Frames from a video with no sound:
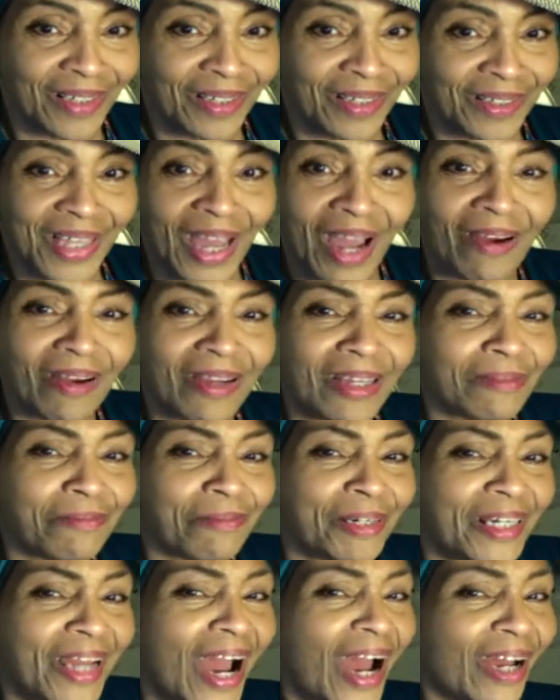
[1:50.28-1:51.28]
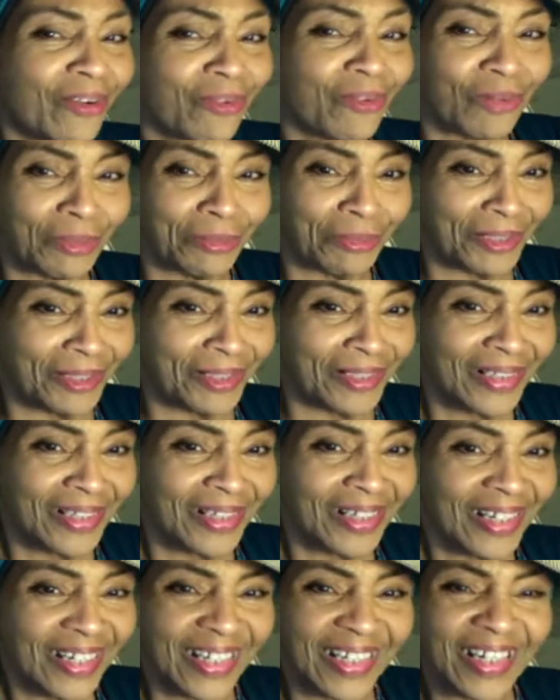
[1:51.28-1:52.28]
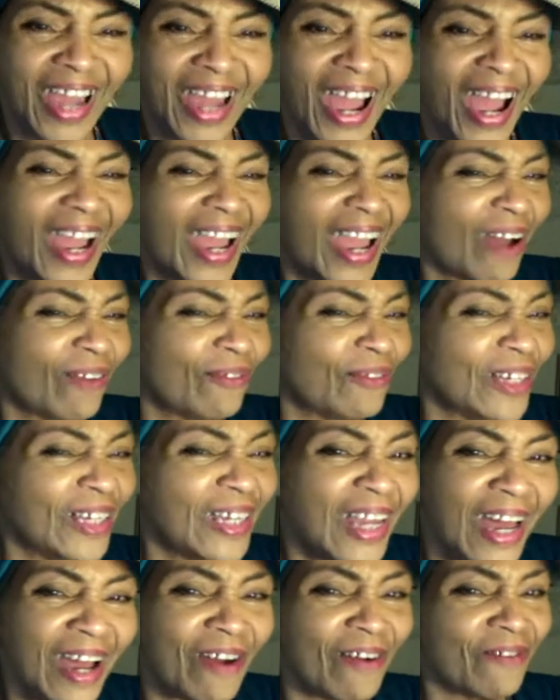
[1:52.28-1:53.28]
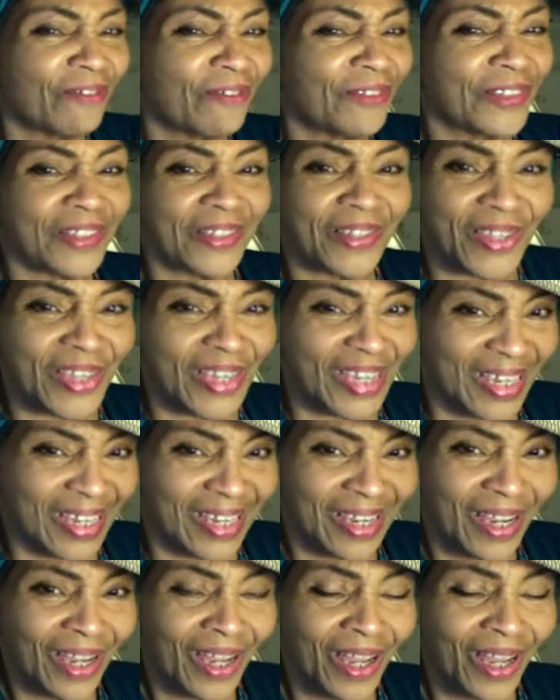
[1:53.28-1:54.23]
thou hast been honorable, and I have loved thee.